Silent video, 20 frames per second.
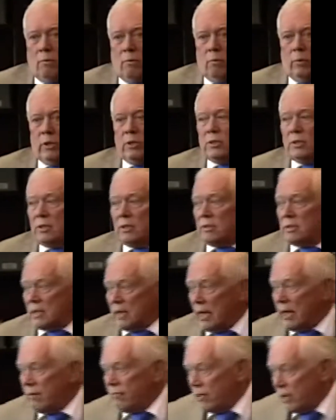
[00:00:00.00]
which is a
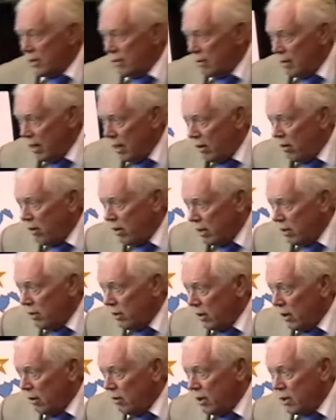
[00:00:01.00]
slave area,
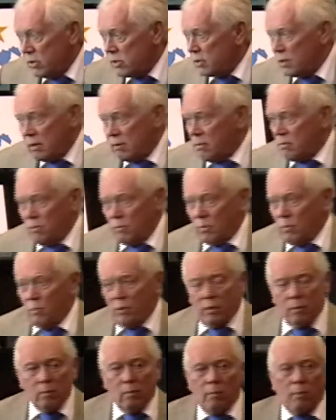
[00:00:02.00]
you know, because
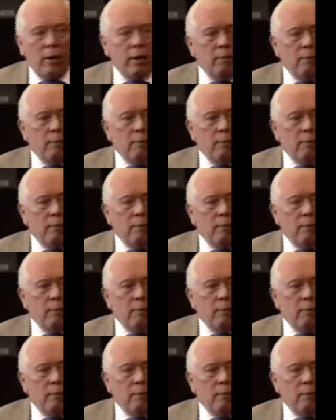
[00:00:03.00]
with the